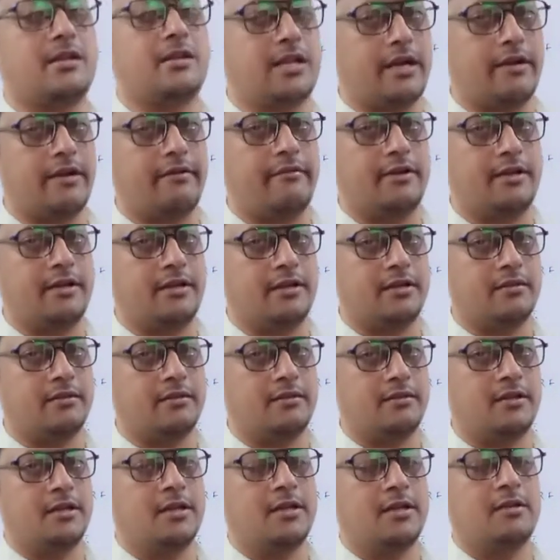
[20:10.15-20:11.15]
cavity.
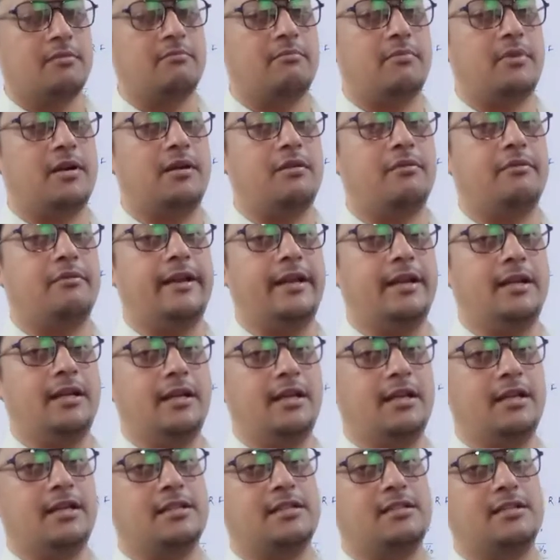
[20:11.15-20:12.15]
But when it
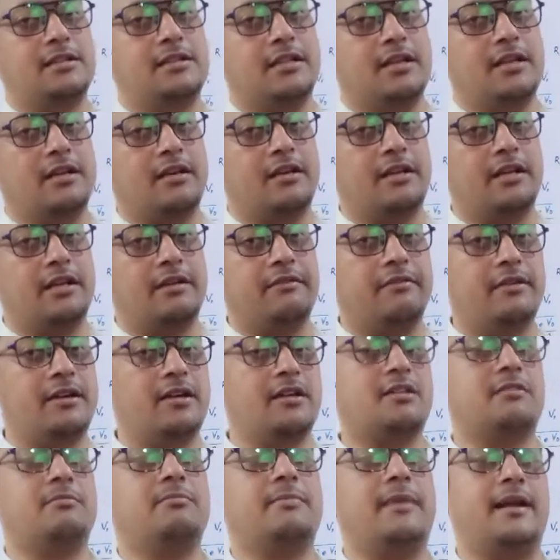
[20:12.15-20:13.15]
is in a
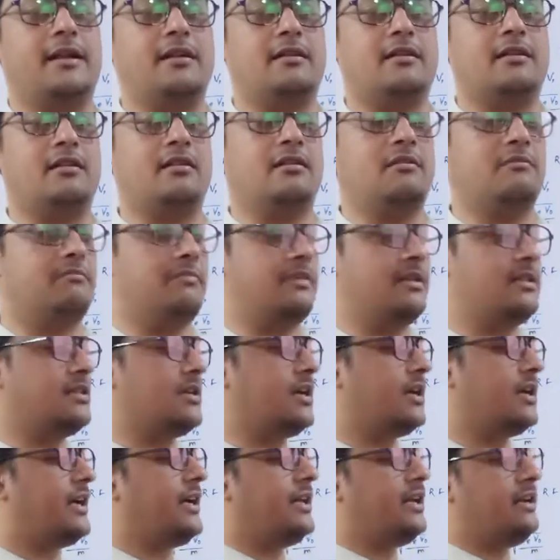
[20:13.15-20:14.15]
reverse manner, means
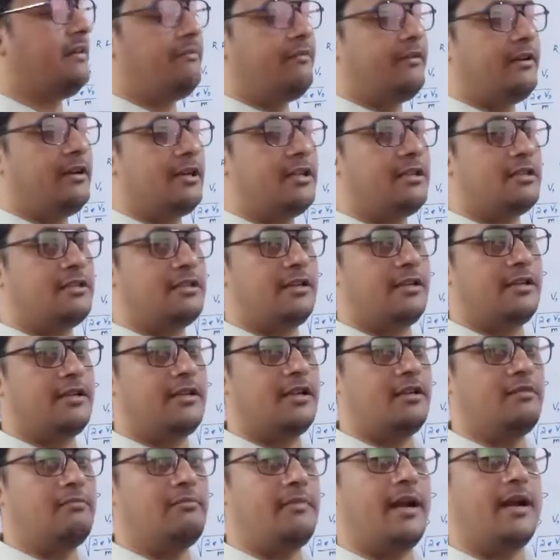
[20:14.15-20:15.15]
again if it is
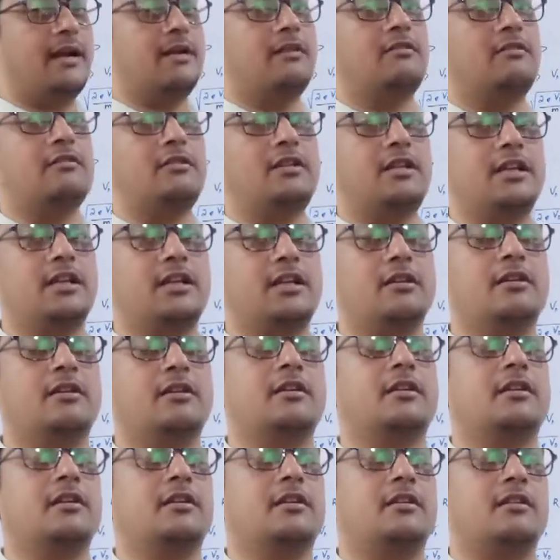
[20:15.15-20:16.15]
returned back to the
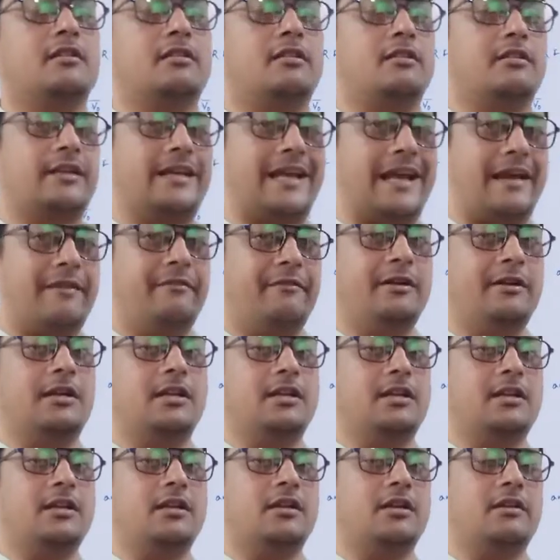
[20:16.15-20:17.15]

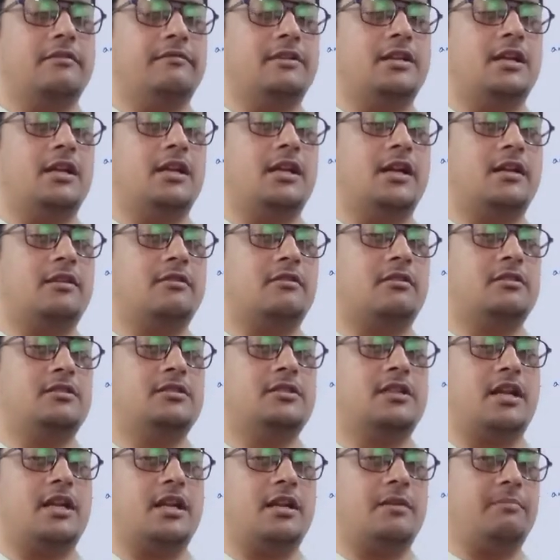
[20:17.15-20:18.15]
cavity, if the electrons
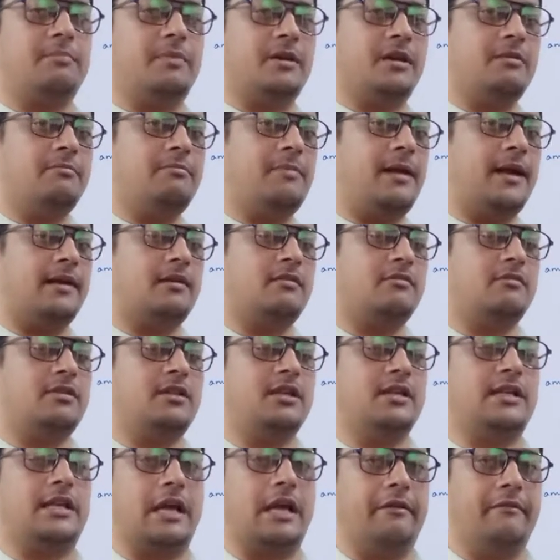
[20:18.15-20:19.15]
are repelled back to the
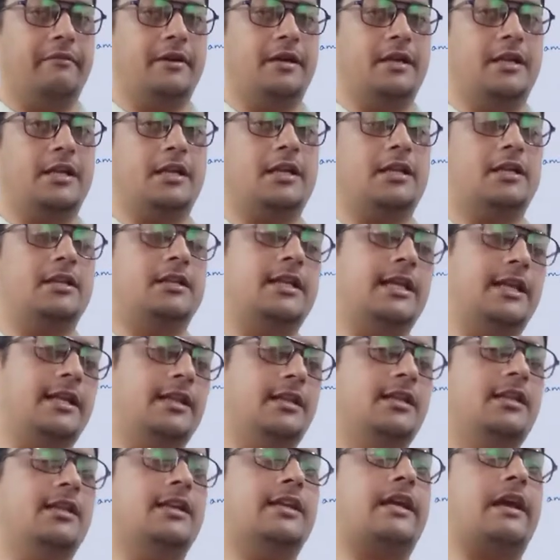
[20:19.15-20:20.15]
cavity, then
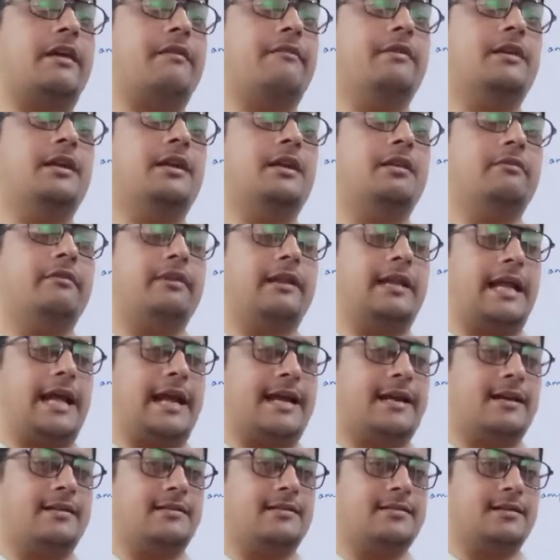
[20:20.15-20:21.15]
the cavity will
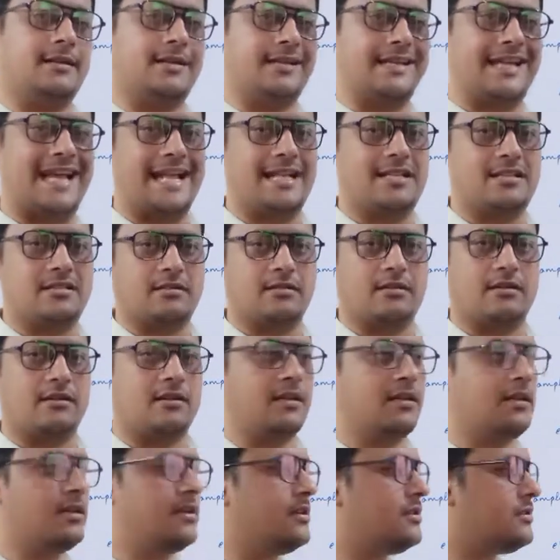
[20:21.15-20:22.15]
act as a catcher.
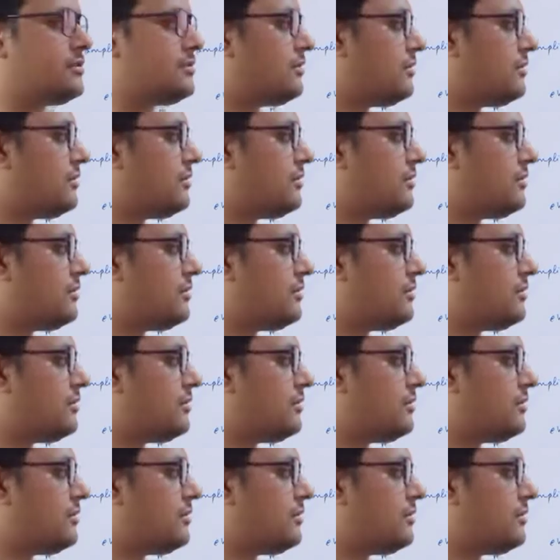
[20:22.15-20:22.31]
So